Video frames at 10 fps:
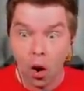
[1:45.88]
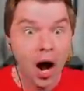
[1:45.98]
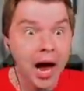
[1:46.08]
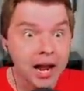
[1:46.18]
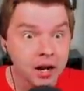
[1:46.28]

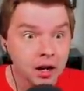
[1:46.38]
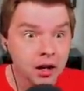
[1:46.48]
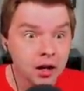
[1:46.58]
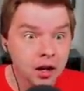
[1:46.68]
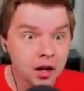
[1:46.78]
What?
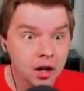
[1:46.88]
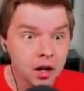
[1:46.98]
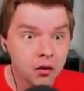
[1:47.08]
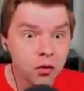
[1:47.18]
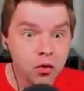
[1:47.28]

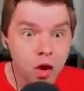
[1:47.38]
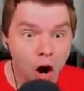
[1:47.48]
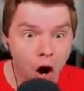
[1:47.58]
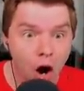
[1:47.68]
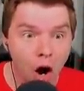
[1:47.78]

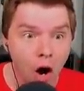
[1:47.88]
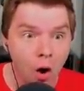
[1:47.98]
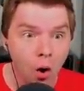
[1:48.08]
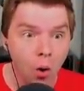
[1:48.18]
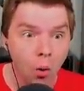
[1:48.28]

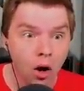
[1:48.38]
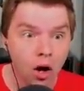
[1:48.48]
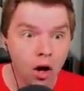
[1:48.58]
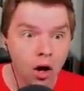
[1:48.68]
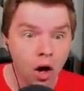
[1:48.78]
No.
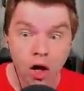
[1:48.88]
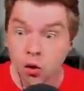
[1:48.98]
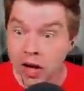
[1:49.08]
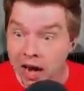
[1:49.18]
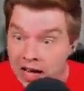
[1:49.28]
Are
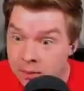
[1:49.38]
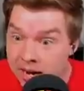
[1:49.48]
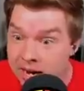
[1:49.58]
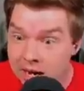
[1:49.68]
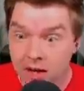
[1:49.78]
you kidding
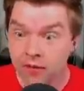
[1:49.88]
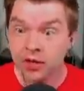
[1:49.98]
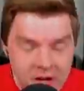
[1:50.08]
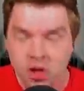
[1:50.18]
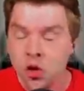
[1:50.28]
me?
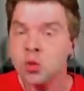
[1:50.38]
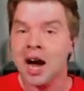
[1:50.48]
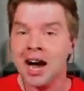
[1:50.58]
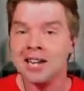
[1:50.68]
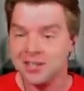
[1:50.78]
I mean, you
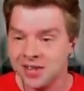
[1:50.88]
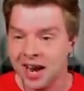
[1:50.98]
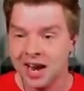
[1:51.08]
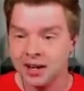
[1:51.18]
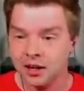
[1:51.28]
guys
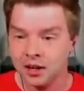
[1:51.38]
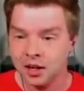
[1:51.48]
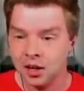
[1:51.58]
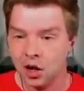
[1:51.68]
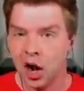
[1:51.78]
said
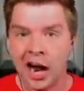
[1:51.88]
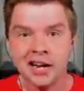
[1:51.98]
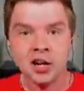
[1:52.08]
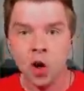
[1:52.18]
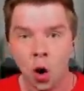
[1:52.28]

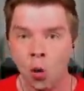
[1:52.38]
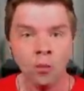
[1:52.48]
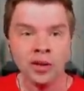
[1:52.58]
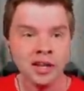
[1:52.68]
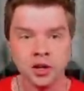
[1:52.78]
I can
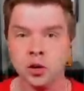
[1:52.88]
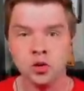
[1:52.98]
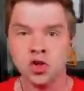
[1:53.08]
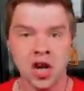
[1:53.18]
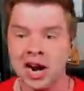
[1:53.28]
only
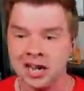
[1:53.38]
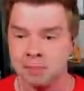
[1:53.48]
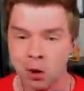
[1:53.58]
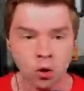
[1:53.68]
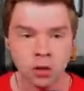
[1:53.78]
use
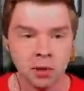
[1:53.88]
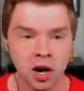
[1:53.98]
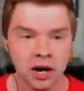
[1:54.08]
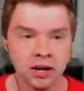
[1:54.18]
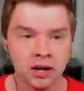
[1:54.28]
shiny
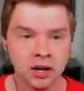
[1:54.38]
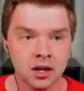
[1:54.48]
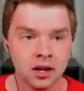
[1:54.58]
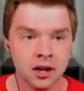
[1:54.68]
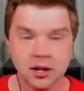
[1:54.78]
Pokemon.
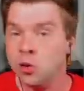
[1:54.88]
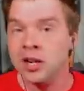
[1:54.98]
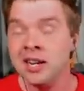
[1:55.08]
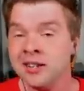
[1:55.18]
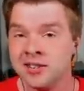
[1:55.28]

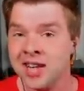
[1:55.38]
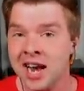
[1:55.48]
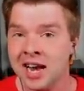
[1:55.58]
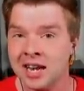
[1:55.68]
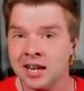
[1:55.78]
You didn't
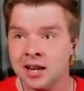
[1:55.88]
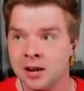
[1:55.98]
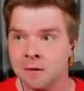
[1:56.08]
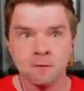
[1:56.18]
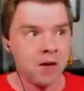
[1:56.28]
say
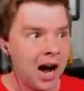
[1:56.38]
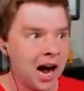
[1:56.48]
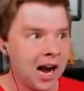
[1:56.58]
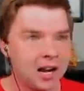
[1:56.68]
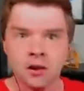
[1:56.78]

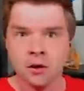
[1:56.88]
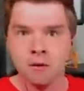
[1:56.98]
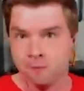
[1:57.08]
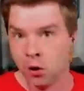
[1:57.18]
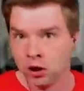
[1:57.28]
find
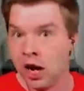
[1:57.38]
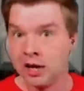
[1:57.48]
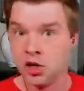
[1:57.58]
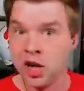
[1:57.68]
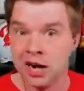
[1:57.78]

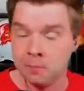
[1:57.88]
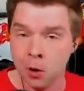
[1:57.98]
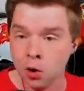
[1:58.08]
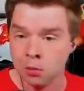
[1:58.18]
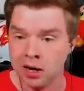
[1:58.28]
full-odd shiny
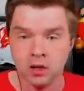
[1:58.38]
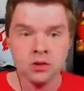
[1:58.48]
Pokemon.